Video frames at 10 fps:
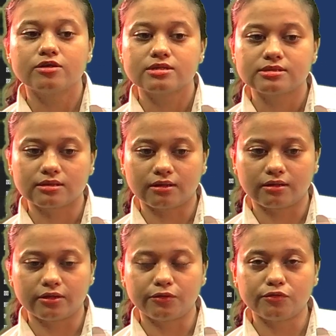
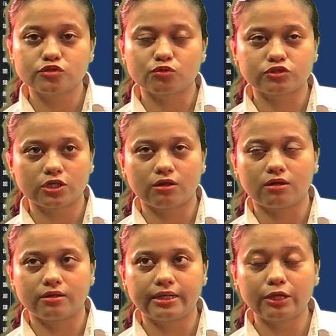
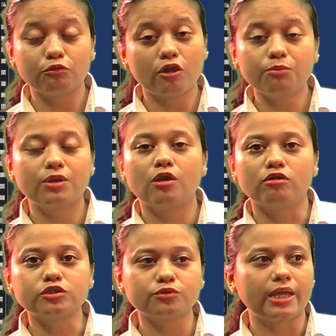they do not belong
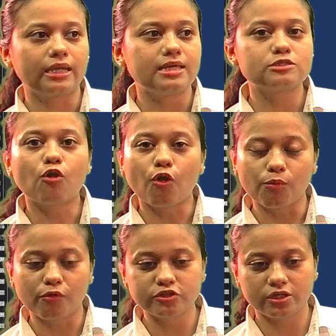to any
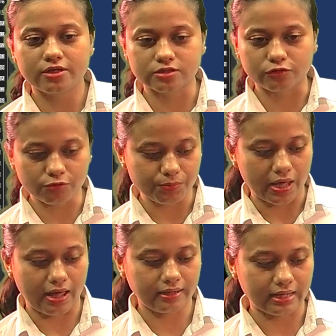homogeneous group,
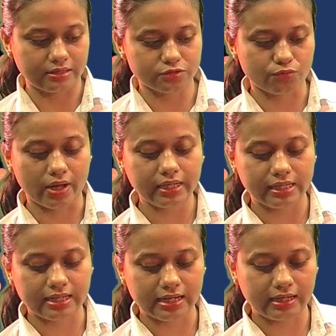and that is why
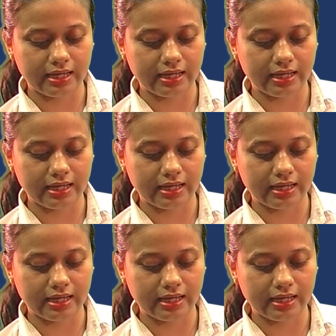they